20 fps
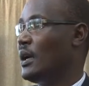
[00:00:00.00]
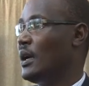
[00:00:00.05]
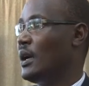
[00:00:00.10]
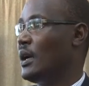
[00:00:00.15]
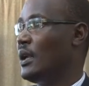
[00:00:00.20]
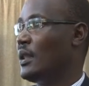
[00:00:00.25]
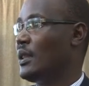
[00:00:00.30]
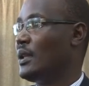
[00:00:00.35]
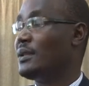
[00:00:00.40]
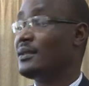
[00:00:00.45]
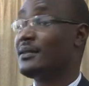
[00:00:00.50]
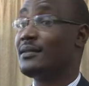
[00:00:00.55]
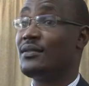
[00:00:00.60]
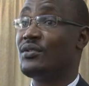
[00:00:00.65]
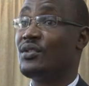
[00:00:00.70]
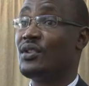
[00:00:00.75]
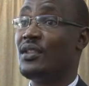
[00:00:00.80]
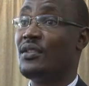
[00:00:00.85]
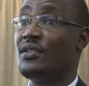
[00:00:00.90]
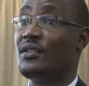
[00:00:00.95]
That is
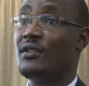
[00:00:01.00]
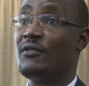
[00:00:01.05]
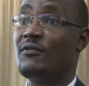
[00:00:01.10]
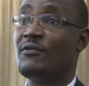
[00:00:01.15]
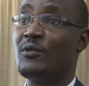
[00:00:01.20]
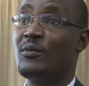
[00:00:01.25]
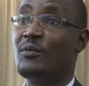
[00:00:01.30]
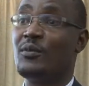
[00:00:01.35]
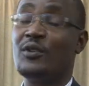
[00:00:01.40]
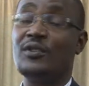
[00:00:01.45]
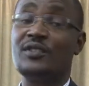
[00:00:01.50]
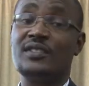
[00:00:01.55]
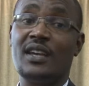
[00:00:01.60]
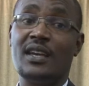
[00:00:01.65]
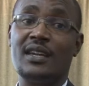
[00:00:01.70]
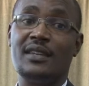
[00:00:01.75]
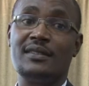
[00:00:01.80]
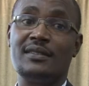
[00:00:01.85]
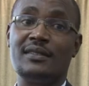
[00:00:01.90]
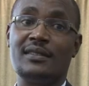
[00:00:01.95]
3-3 from both
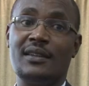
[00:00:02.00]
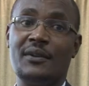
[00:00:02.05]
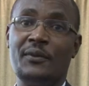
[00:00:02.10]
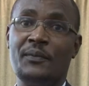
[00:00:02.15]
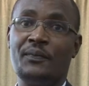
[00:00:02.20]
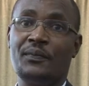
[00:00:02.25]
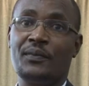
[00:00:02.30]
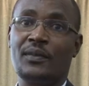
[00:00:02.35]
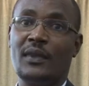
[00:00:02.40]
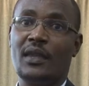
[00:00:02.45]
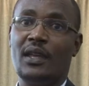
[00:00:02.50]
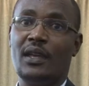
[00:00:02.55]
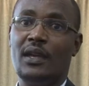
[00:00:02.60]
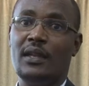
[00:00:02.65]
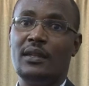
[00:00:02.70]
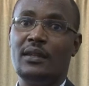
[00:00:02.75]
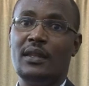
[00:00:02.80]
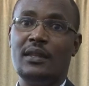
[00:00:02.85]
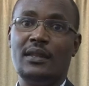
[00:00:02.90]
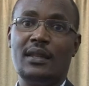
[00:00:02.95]
sides,
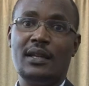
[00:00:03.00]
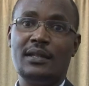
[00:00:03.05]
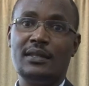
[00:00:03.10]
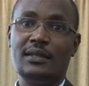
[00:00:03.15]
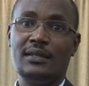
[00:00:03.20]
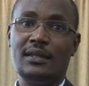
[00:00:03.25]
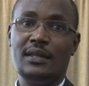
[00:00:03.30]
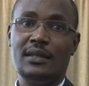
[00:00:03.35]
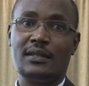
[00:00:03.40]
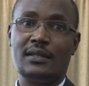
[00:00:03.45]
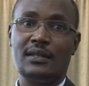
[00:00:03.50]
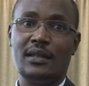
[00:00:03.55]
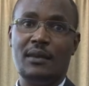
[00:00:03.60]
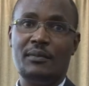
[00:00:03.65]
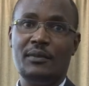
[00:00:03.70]
and then that is it.